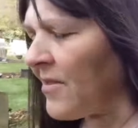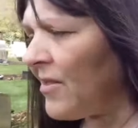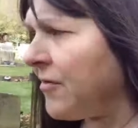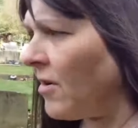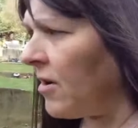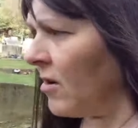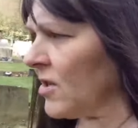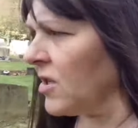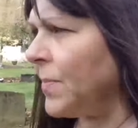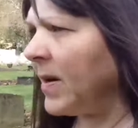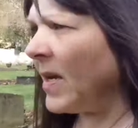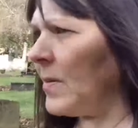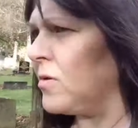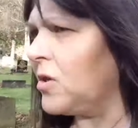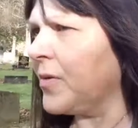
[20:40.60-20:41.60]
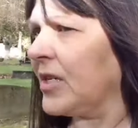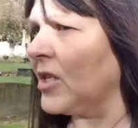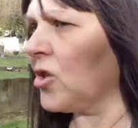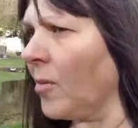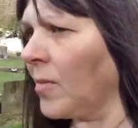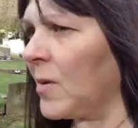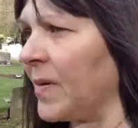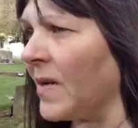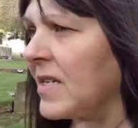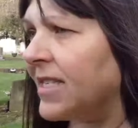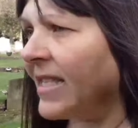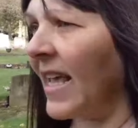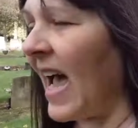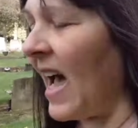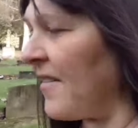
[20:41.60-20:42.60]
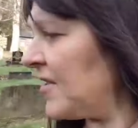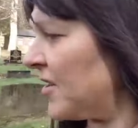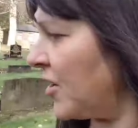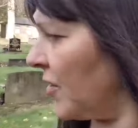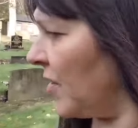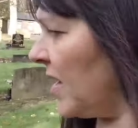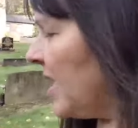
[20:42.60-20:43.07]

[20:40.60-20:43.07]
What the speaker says: there were lots of people doing jobs because they have to.